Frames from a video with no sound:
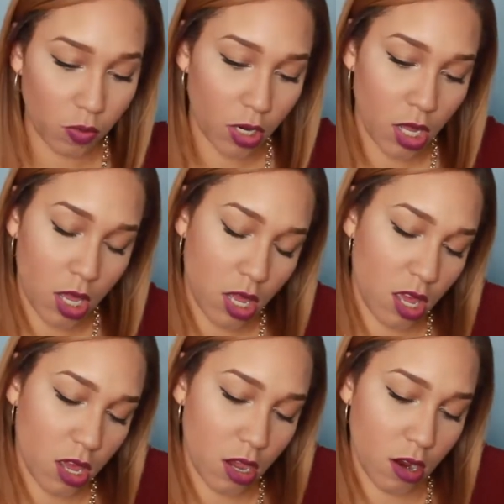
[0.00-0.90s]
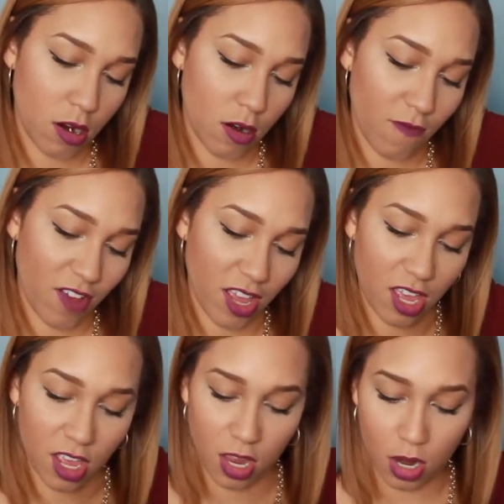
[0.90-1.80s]
one here, if I
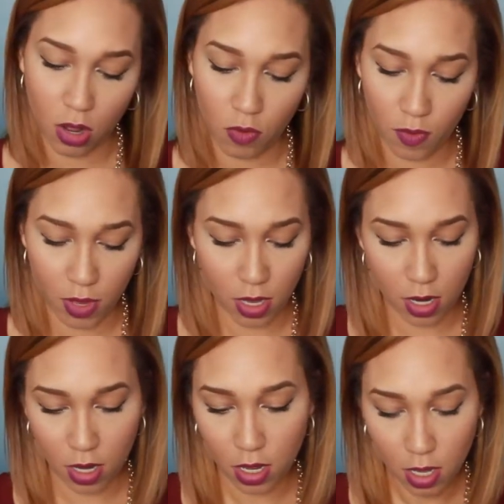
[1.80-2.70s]
can get it open,